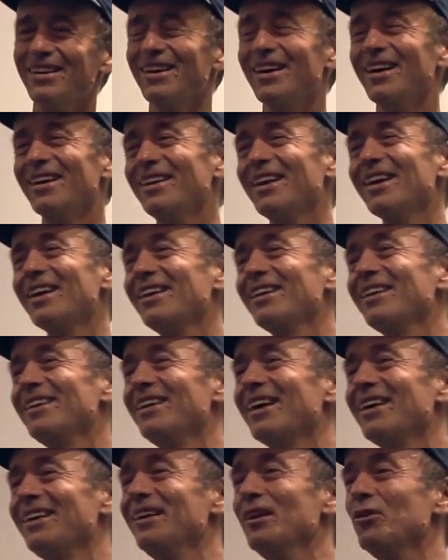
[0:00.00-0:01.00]
And
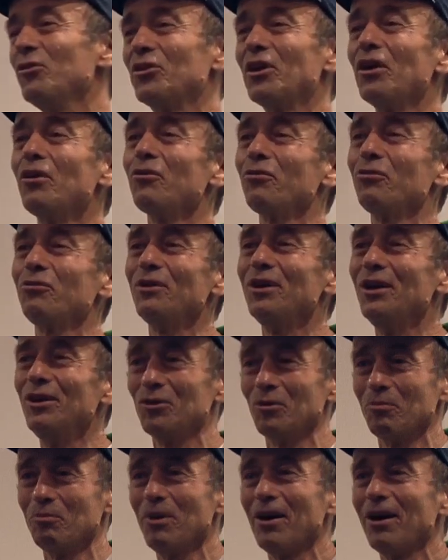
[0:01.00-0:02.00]
that in itself
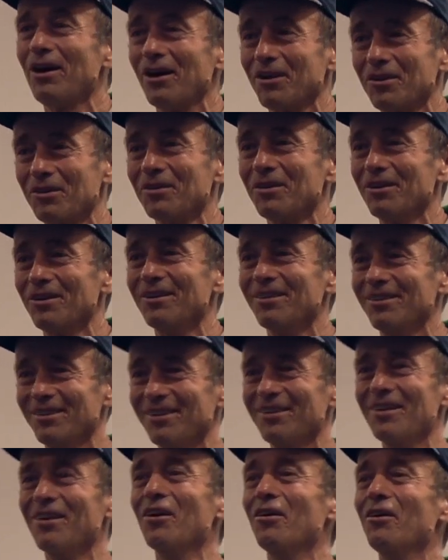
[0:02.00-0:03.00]
is a part
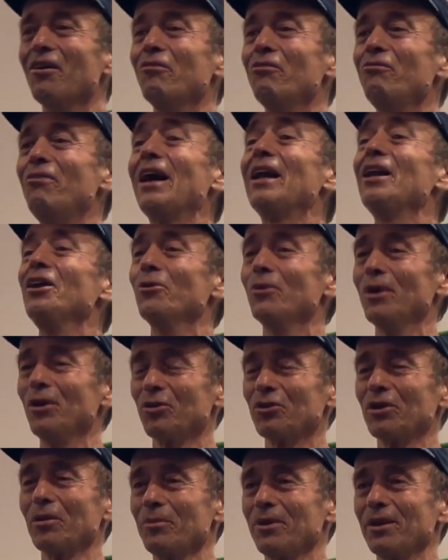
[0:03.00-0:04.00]
of
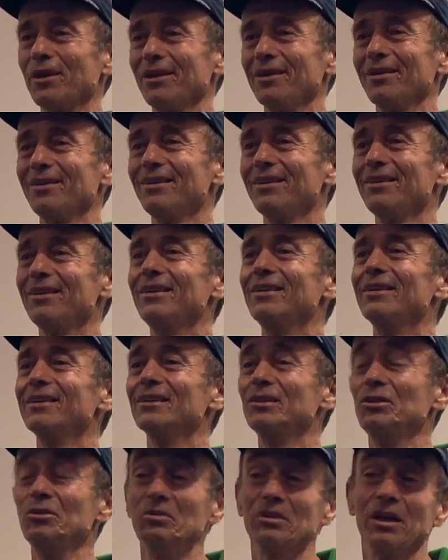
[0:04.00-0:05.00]
valuing something.
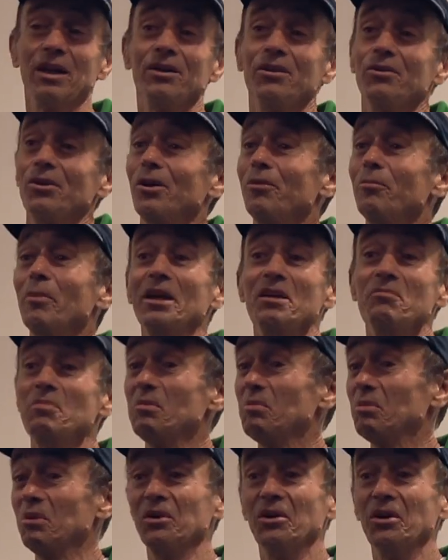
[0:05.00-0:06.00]
I don't know how many
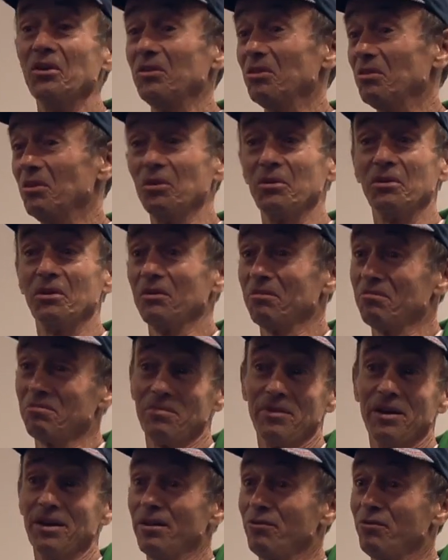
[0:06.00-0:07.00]
people are going to look
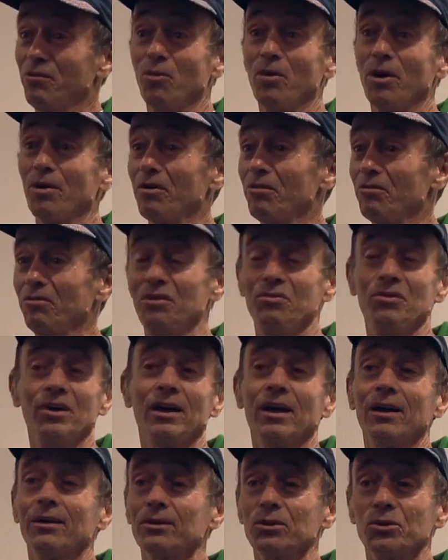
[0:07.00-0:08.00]
at the
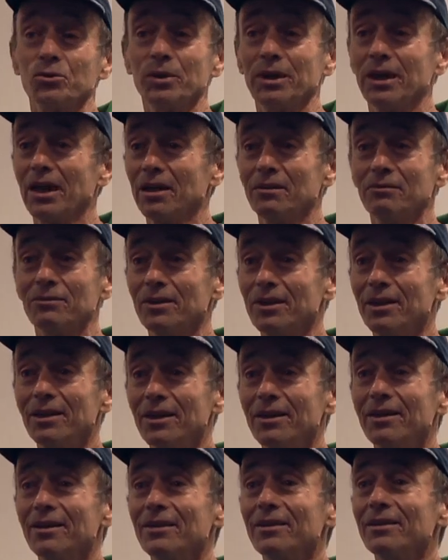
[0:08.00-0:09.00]
450 hours we have
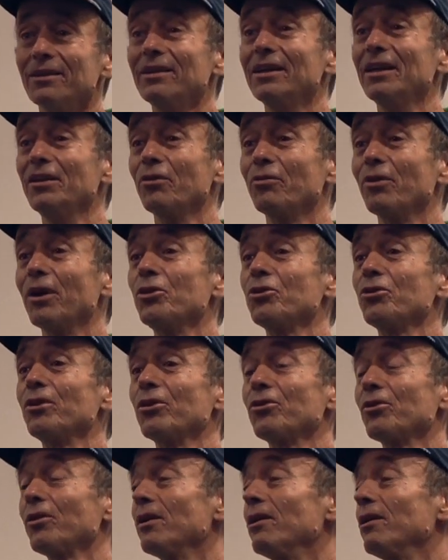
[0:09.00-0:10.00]
in the French
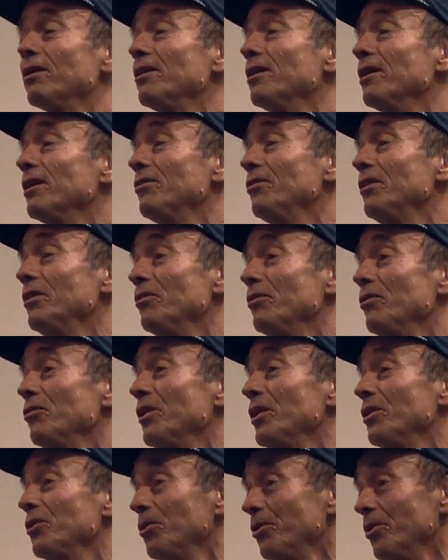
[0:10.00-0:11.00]
National Archive, even if
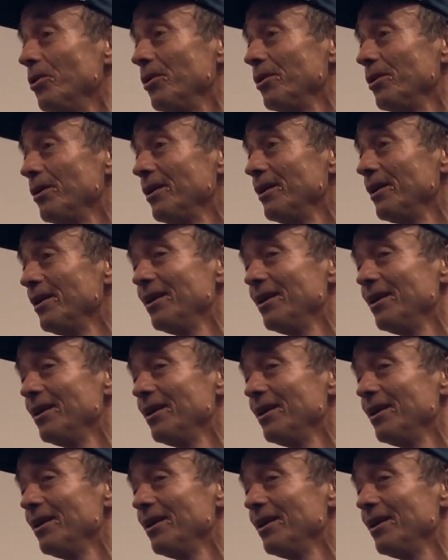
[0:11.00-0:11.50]
they could.